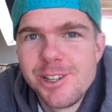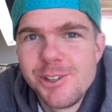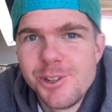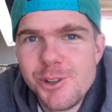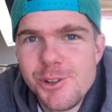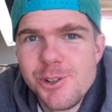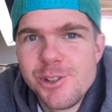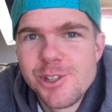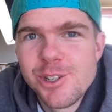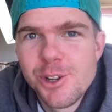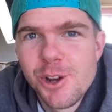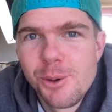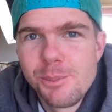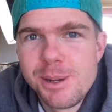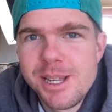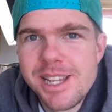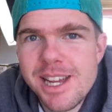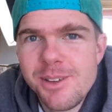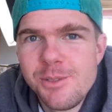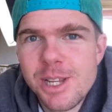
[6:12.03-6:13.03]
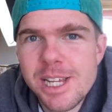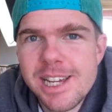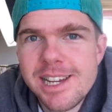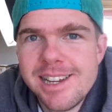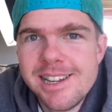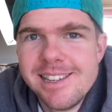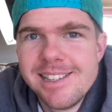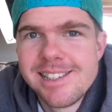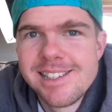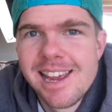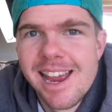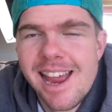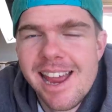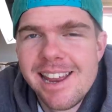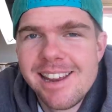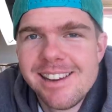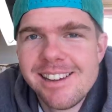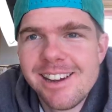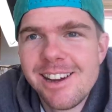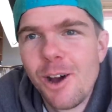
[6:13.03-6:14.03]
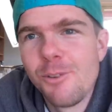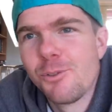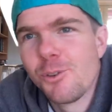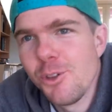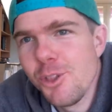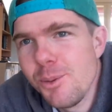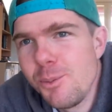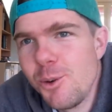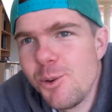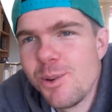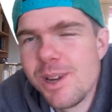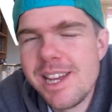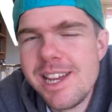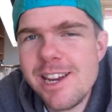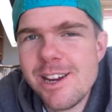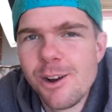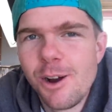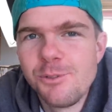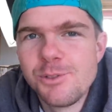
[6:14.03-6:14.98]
used copy D V Ds, and I've got them all here.